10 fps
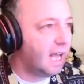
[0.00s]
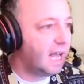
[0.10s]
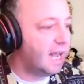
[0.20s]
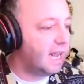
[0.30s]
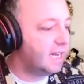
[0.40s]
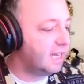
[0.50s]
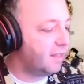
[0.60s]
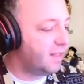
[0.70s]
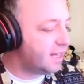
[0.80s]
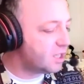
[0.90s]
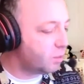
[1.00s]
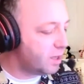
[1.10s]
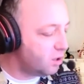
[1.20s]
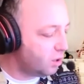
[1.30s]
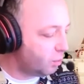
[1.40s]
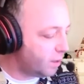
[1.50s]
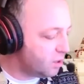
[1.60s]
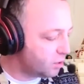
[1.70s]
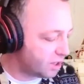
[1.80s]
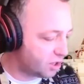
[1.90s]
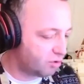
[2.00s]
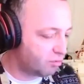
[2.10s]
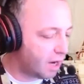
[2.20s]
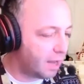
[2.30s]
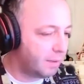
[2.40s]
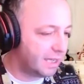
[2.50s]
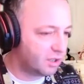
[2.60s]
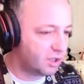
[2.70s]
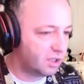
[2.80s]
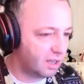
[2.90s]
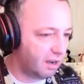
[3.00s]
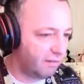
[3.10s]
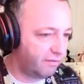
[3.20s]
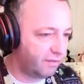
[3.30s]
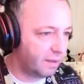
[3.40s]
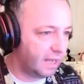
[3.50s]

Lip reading: and that is when you're describing stuff.